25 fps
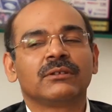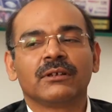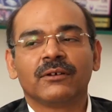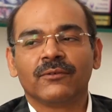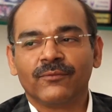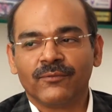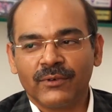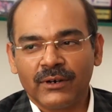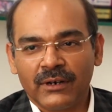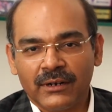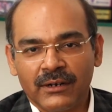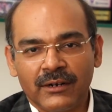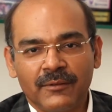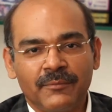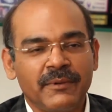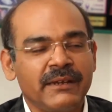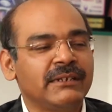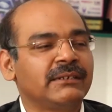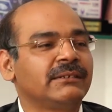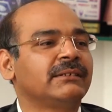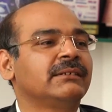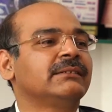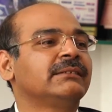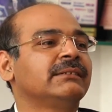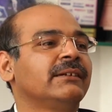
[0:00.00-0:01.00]
the word
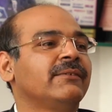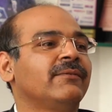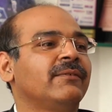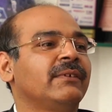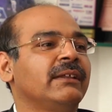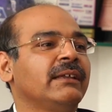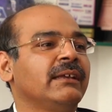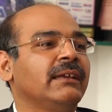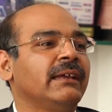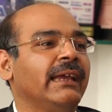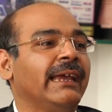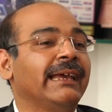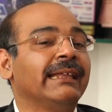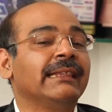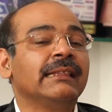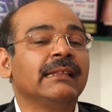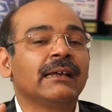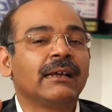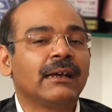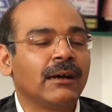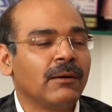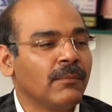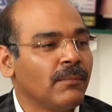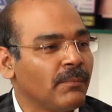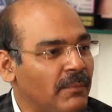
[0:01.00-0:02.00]
patient safety
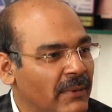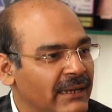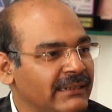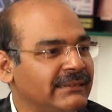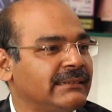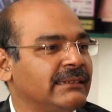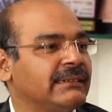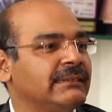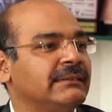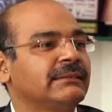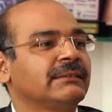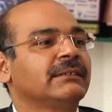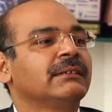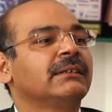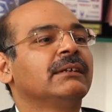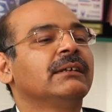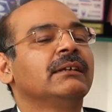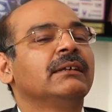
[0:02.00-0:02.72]
encompasses